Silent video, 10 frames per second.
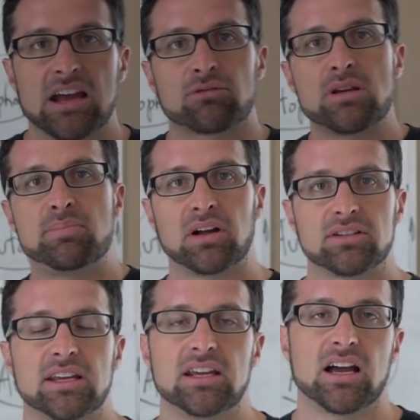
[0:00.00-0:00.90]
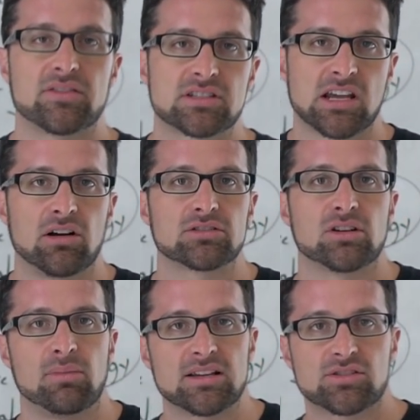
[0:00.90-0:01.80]
and rebuilding of
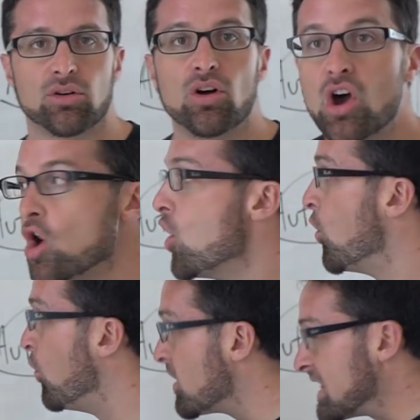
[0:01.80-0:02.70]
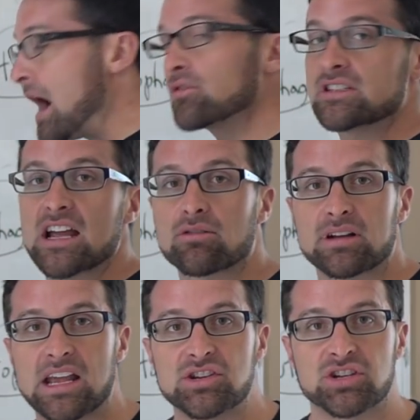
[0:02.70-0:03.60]
skeletal muscle without
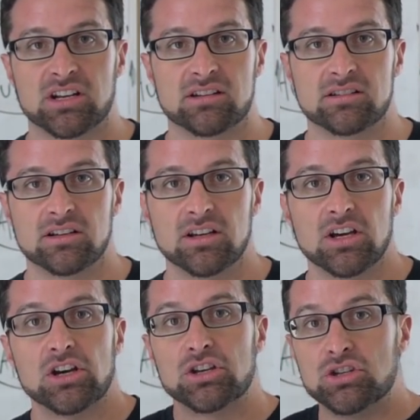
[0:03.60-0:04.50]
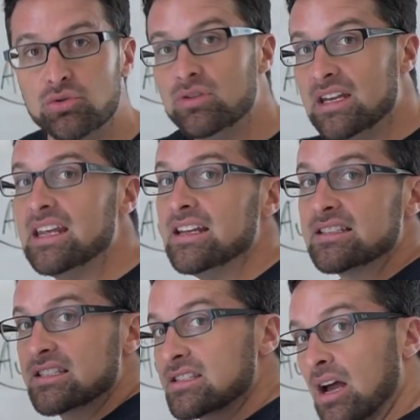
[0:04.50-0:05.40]
degradation. You
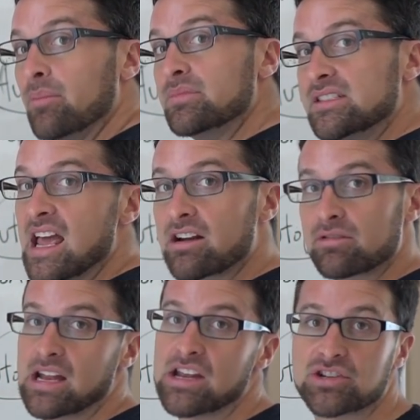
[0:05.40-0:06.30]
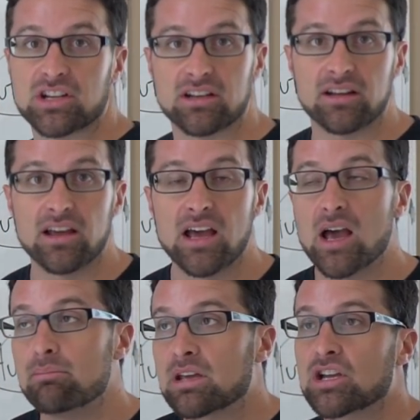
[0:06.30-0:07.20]
need some degradation
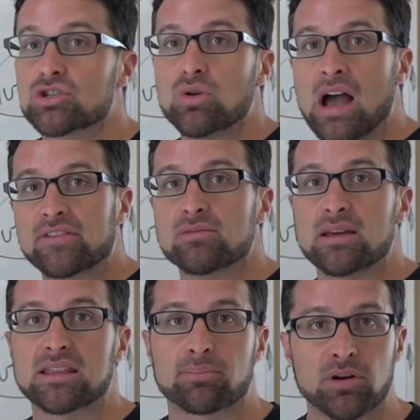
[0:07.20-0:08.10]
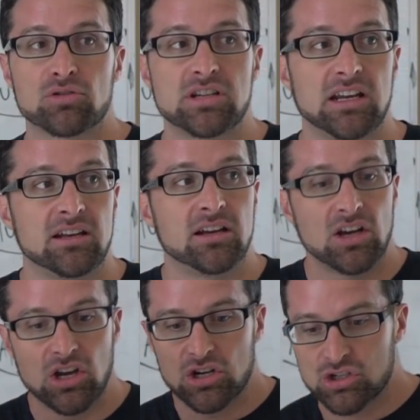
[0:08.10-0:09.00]
because you have to make the protein
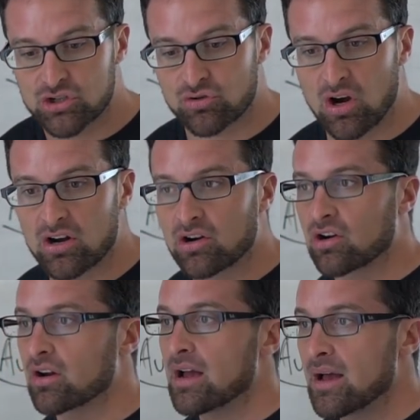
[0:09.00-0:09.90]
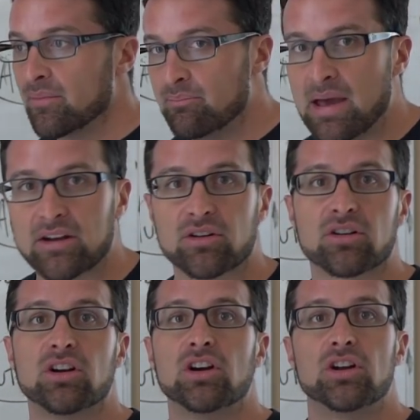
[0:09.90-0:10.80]
stronger,
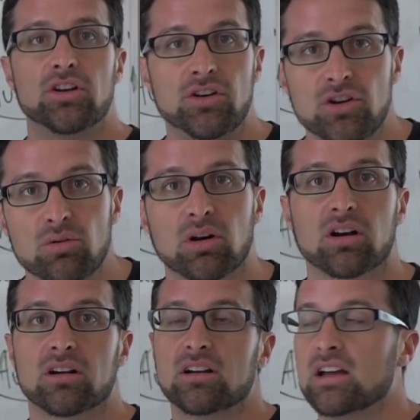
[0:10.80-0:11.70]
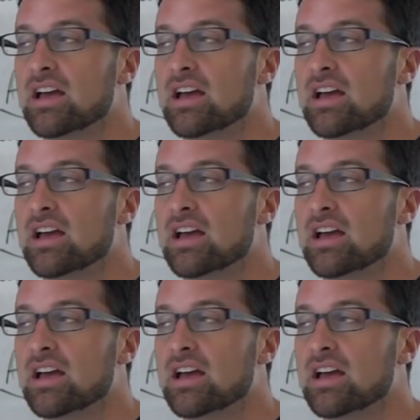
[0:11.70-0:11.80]
better, newer.